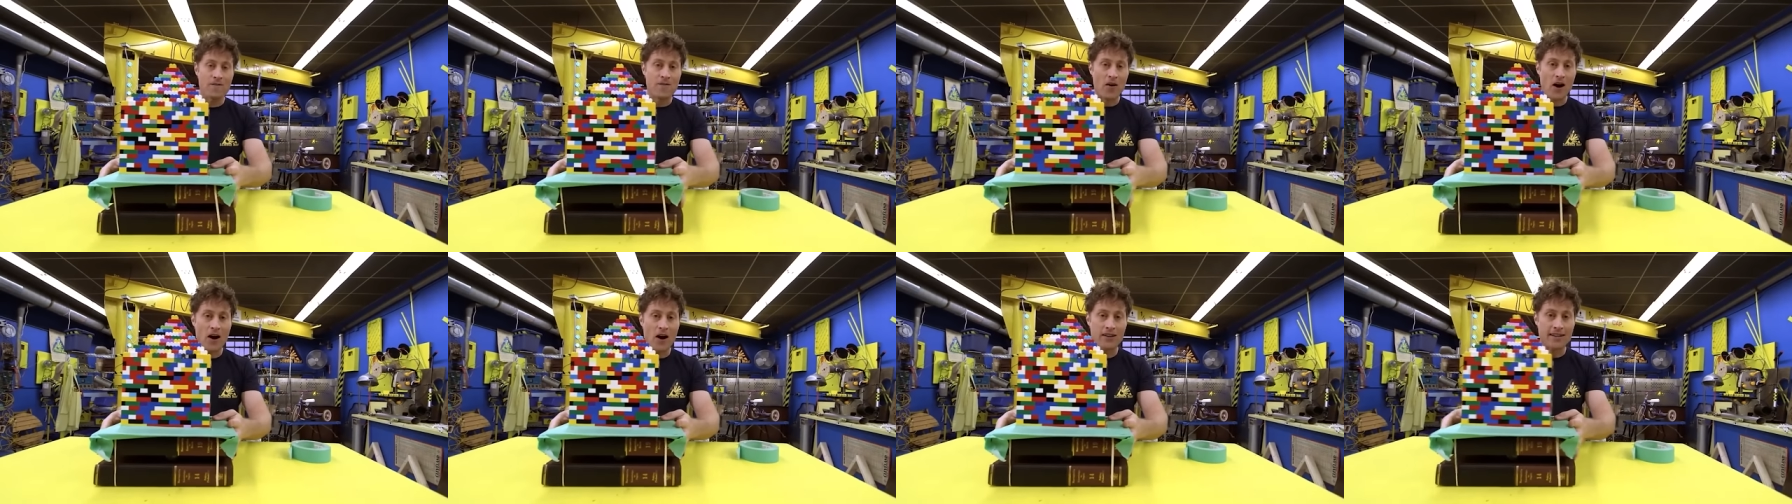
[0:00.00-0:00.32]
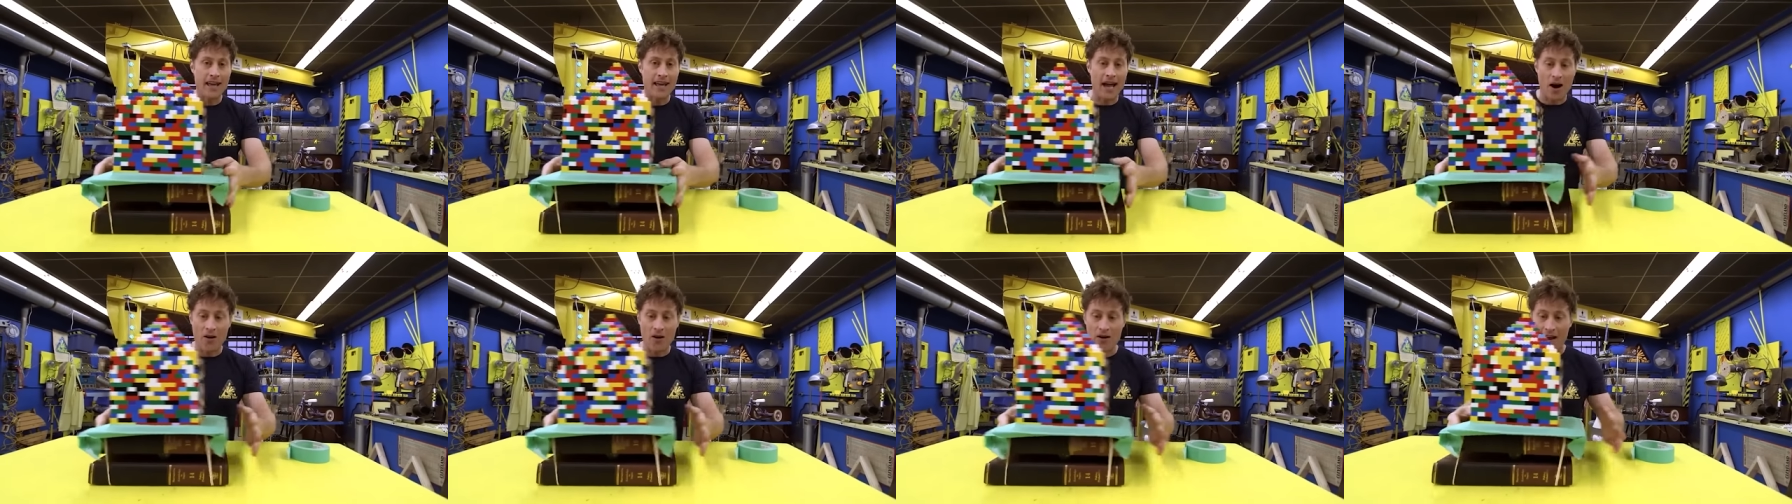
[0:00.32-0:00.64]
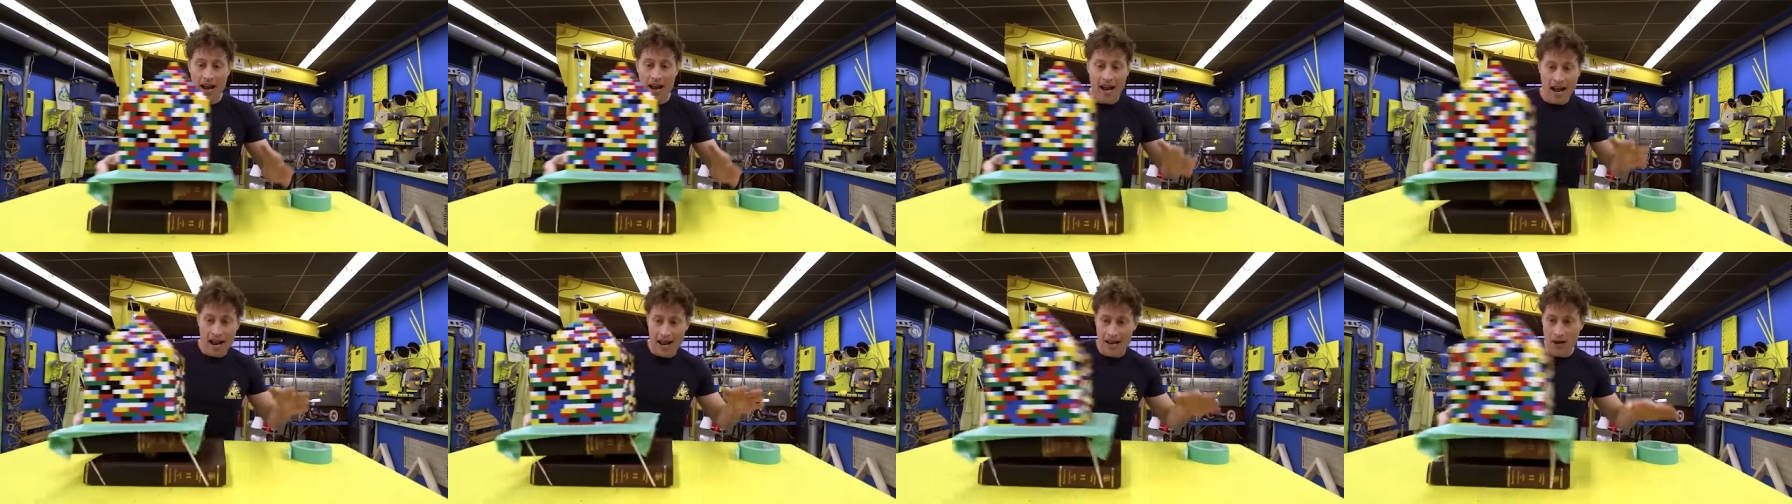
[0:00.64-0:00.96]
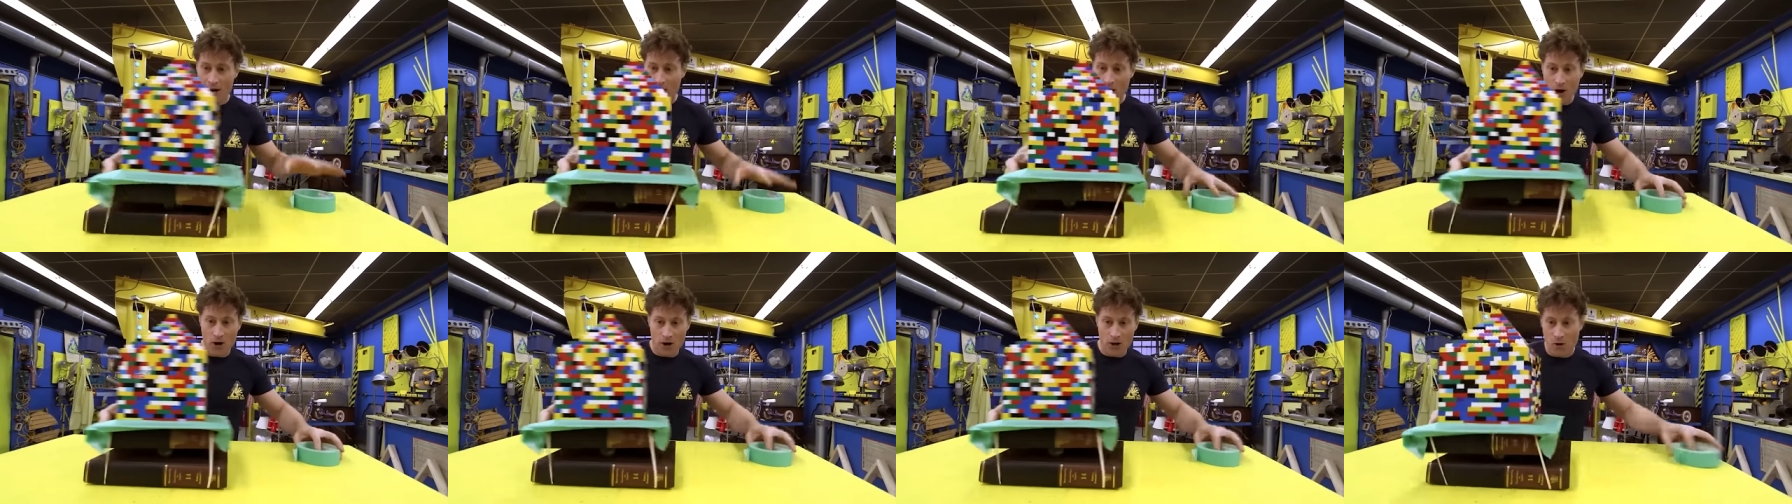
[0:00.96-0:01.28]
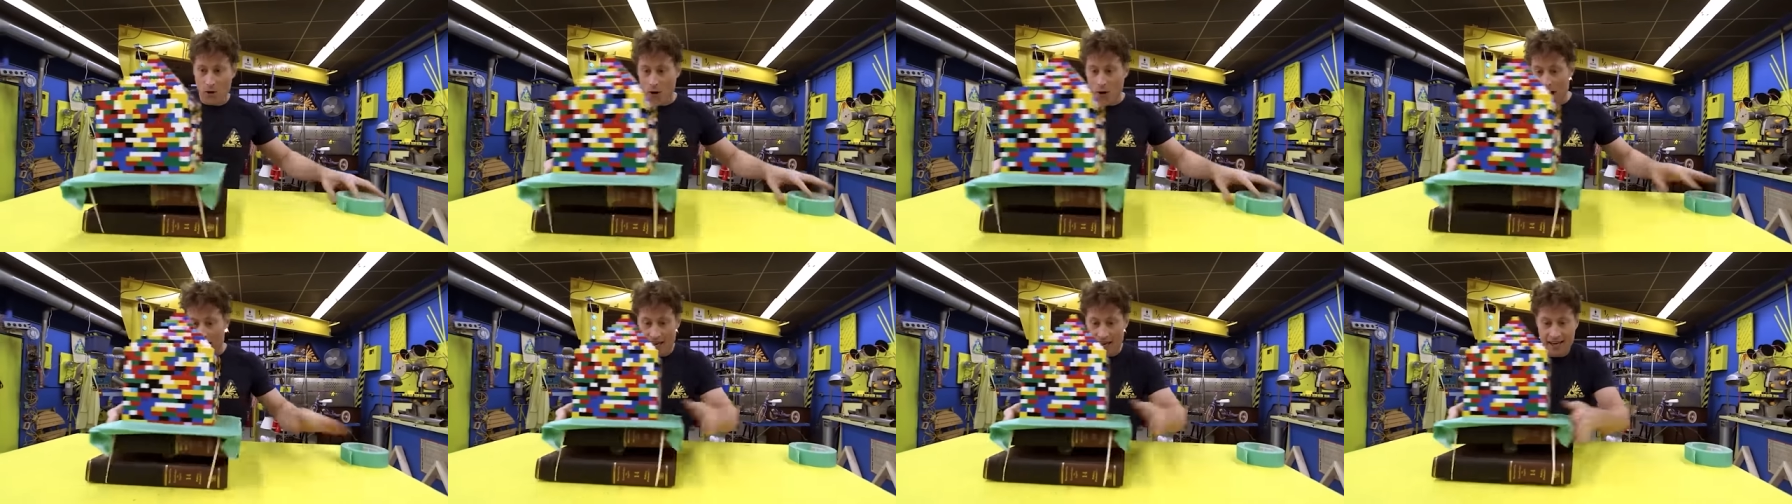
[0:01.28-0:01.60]
fall down in an
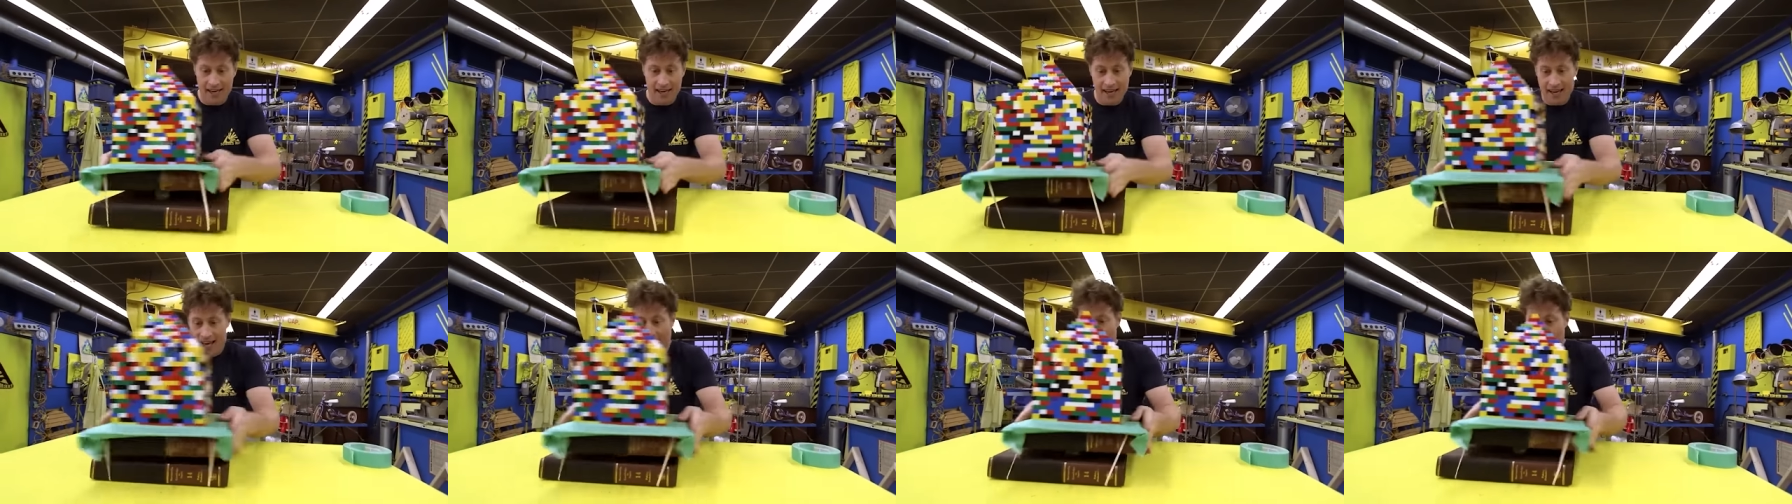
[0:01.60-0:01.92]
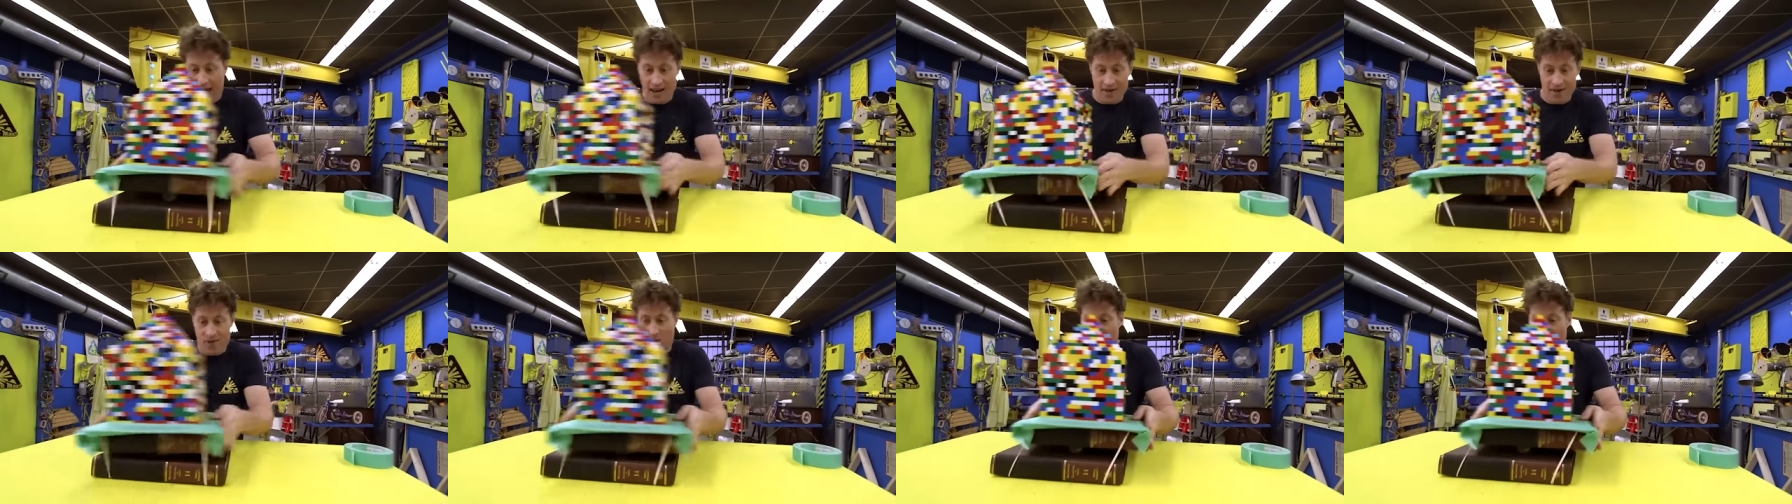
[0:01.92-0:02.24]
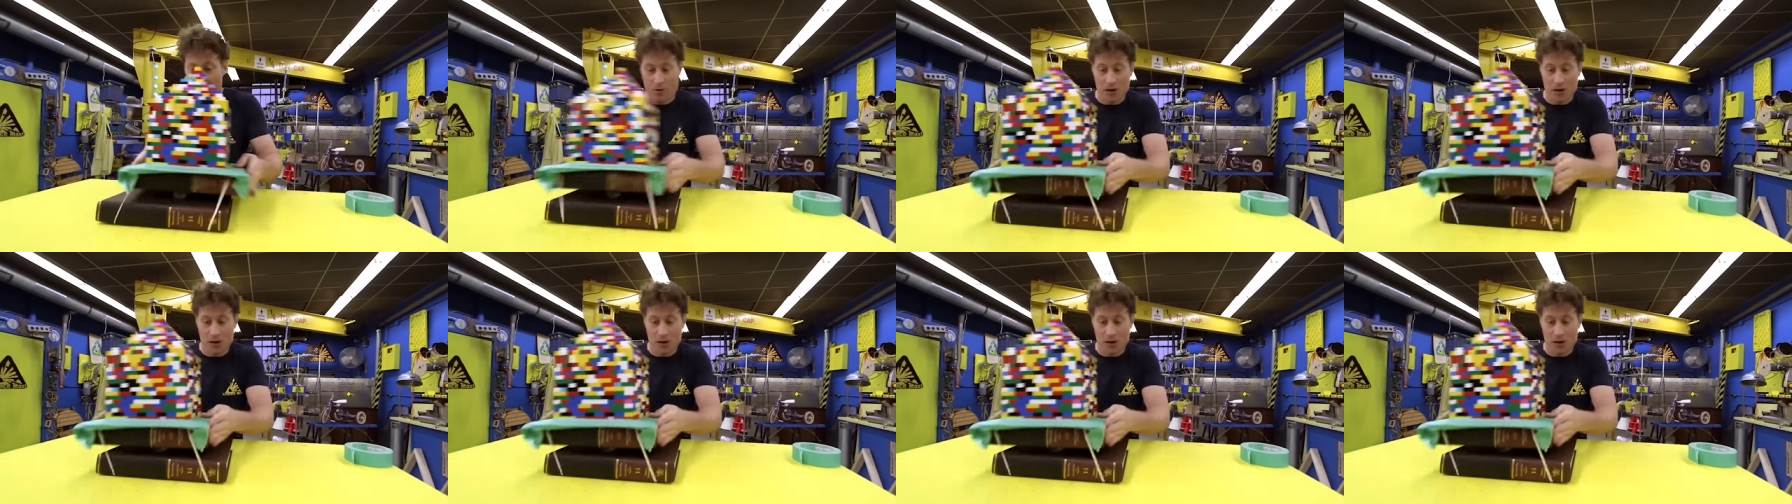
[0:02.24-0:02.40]
earthquake. And if you